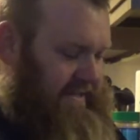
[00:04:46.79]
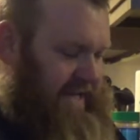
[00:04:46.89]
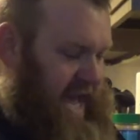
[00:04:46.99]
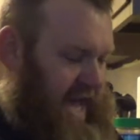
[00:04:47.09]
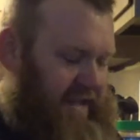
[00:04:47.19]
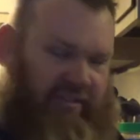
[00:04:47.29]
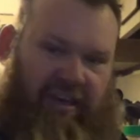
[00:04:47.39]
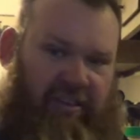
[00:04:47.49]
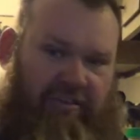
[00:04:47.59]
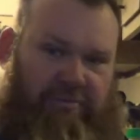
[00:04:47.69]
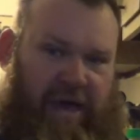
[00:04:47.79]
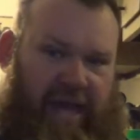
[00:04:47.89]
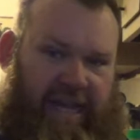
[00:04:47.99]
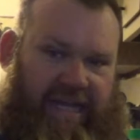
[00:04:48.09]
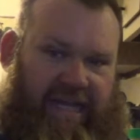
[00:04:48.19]
I saw this
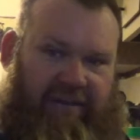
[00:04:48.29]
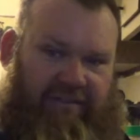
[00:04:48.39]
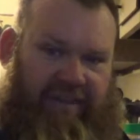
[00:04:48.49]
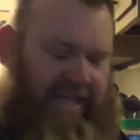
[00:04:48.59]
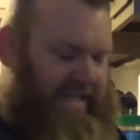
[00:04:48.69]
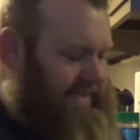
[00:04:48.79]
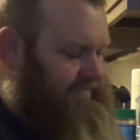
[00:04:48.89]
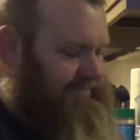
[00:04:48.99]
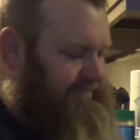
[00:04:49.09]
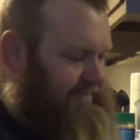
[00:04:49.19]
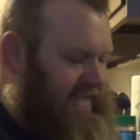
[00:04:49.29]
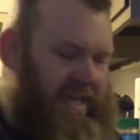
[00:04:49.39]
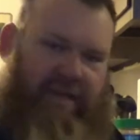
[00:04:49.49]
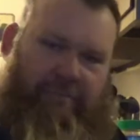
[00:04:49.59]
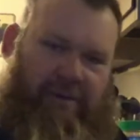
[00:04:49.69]
body and I was like,
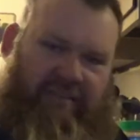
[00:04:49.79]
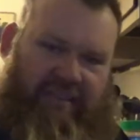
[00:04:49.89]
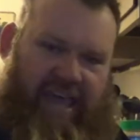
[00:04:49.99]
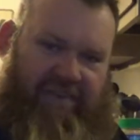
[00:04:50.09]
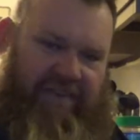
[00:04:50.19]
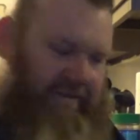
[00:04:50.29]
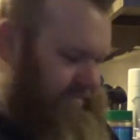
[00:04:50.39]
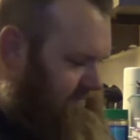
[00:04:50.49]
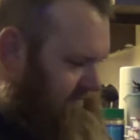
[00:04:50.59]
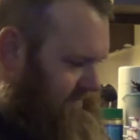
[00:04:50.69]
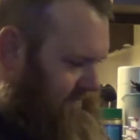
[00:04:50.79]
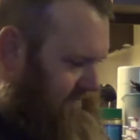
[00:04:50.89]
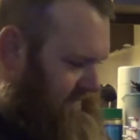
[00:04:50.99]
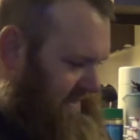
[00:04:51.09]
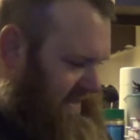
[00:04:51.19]
must have it.
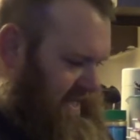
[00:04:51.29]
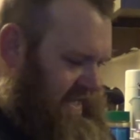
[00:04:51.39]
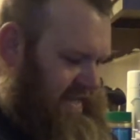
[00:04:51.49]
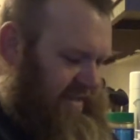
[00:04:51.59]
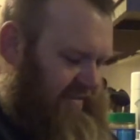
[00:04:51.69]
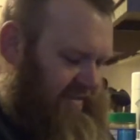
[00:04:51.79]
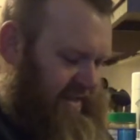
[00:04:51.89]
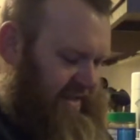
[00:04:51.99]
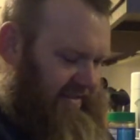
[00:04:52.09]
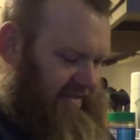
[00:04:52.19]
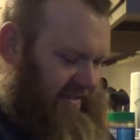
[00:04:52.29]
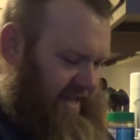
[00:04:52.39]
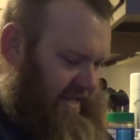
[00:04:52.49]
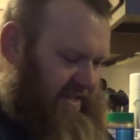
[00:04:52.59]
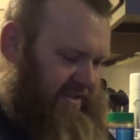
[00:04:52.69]
This thing is,
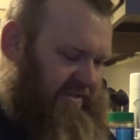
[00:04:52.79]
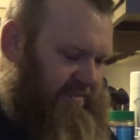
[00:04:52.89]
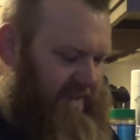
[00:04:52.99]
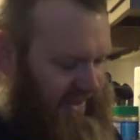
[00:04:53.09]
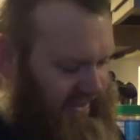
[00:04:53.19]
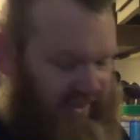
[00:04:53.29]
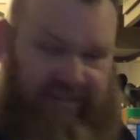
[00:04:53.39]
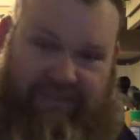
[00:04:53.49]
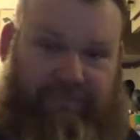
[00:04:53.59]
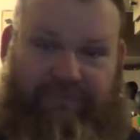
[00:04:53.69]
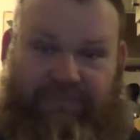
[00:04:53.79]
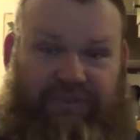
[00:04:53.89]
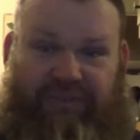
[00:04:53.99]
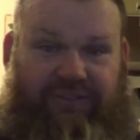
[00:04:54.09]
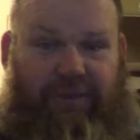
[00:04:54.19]
it just, it looks
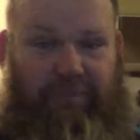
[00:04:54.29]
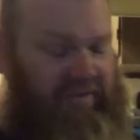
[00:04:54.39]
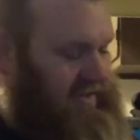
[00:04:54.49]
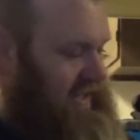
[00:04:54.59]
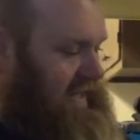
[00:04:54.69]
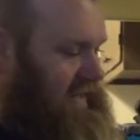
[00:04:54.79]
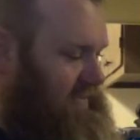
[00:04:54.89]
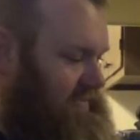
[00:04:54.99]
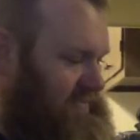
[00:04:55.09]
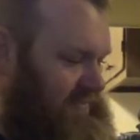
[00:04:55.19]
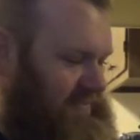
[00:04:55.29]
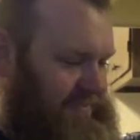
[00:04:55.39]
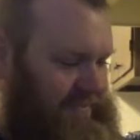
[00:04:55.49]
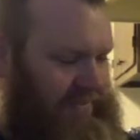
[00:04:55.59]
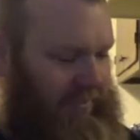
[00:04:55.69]
Super sick. I'm
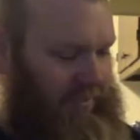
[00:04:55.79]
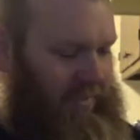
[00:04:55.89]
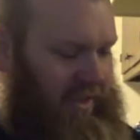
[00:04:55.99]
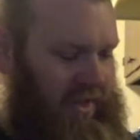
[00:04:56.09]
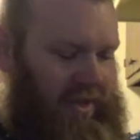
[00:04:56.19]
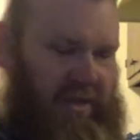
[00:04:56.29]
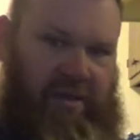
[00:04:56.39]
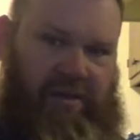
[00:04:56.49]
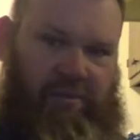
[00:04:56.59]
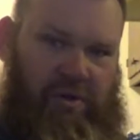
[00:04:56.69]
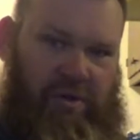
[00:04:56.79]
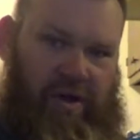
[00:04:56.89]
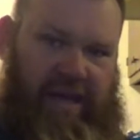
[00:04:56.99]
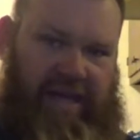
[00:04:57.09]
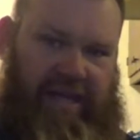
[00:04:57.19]
jelly. I'm not going to lie. We'll go
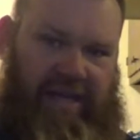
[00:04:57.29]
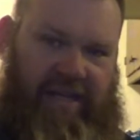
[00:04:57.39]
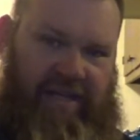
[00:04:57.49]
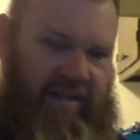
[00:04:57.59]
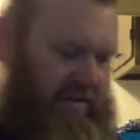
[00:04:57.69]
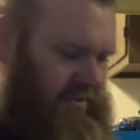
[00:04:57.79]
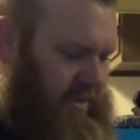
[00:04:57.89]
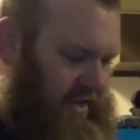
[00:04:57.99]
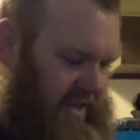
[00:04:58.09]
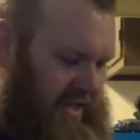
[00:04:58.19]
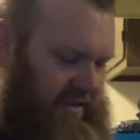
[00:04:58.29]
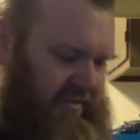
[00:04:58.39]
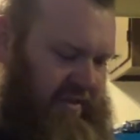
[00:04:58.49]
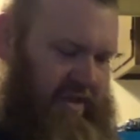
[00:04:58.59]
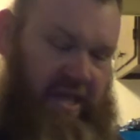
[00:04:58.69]
ahead and do one of
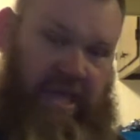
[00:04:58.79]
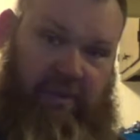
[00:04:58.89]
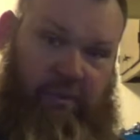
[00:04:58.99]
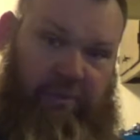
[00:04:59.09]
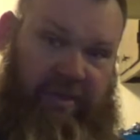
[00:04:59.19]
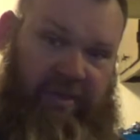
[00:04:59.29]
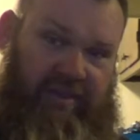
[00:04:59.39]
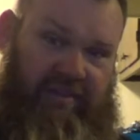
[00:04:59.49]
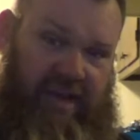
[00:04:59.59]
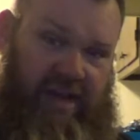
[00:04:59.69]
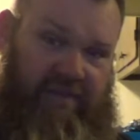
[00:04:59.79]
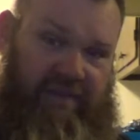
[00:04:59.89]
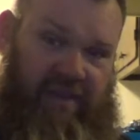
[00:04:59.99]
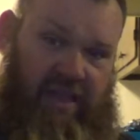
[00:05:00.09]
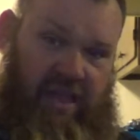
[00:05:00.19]
these. We'll peel this
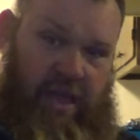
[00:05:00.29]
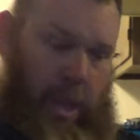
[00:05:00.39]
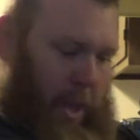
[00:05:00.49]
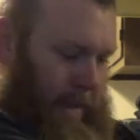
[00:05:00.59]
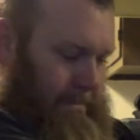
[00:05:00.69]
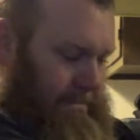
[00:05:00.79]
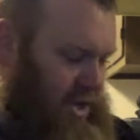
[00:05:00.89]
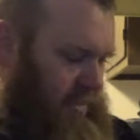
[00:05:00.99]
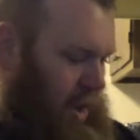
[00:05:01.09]
off. Boom.